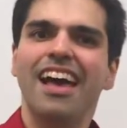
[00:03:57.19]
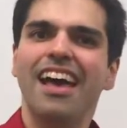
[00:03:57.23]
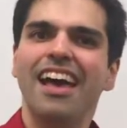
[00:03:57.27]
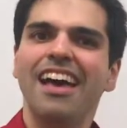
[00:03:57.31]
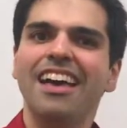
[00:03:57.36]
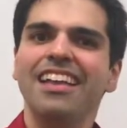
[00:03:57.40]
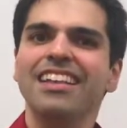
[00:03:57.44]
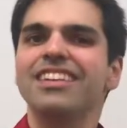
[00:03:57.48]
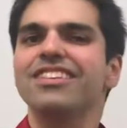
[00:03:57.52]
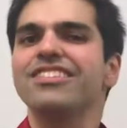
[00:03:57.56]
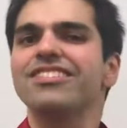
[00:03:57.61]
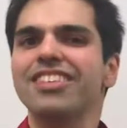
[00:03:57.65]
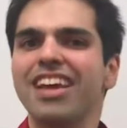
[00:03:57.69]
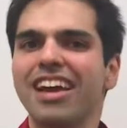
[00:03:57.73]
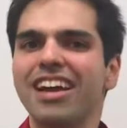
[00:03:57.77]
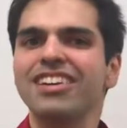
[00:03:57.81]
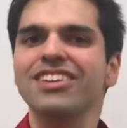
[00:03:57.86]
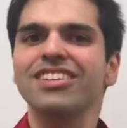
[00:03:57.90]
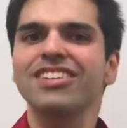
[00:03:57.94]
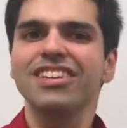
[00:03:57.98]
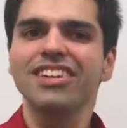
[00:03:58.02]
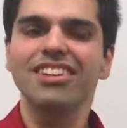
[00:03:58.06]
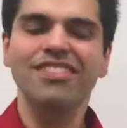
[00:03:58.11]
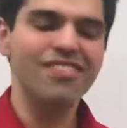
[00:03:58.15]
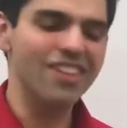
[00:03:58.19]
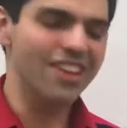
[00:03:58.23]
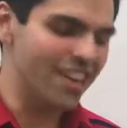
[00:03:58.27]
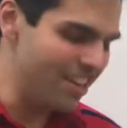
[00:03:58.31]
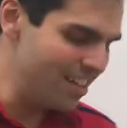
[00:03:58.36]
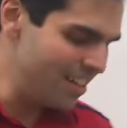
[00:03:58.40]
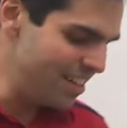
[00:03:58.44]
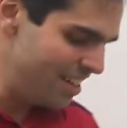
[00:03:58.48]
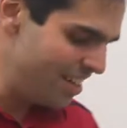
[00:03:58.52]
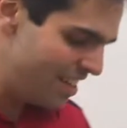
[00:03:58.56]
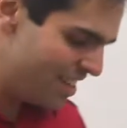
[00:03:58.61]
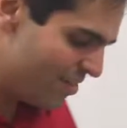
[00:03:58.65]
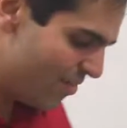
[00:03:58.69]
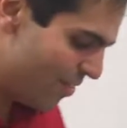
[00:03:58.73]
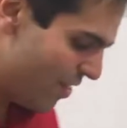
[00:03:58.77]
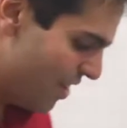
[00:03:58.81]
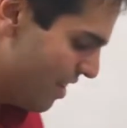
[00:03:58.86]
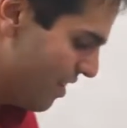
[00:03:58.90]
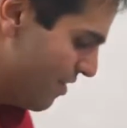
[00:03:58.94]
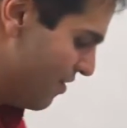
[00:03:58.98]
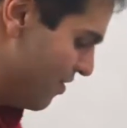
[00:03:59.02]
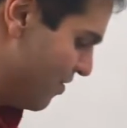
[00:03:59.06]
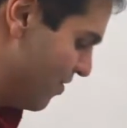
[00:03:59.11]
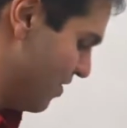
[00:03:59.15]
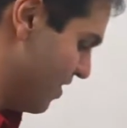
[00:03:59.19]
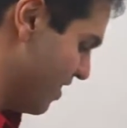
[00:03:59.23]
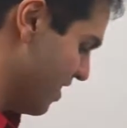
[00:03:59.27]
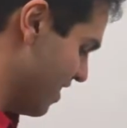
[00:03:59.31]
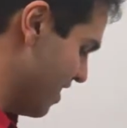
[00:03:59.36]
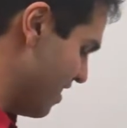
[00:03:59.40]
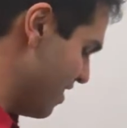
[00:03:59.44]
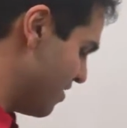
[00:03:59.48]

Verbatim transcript: And there's actually a very neat way of doing